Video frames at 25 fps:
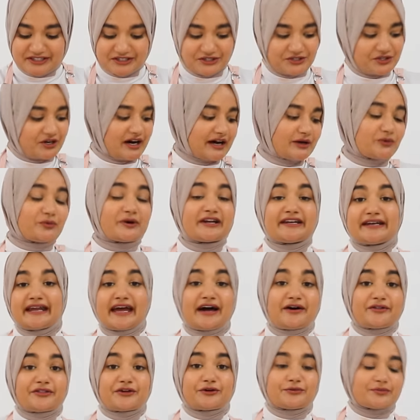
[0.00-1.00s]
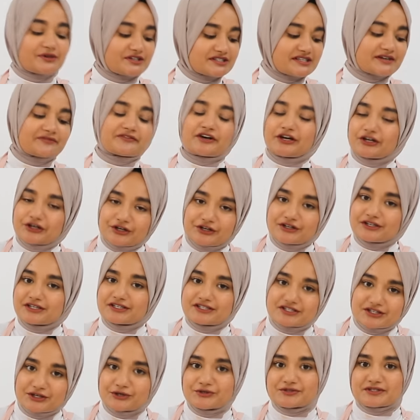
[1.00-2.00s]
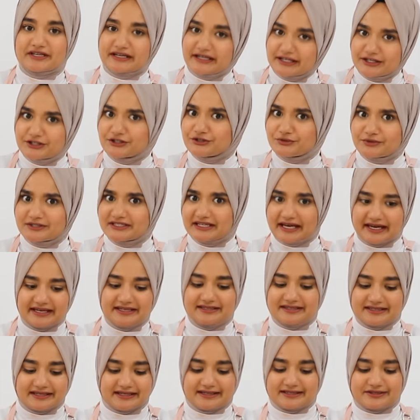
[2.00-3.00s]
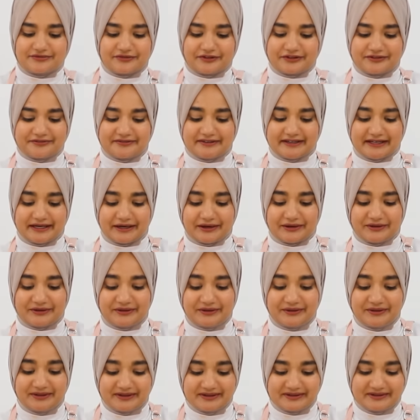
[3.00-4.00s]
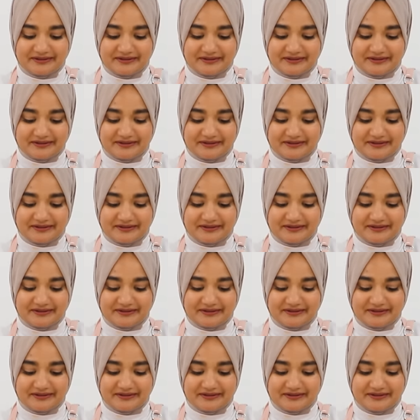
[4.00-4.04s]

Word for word: to try one now though, because I've got a good excuse. I need to do a taste test for the video.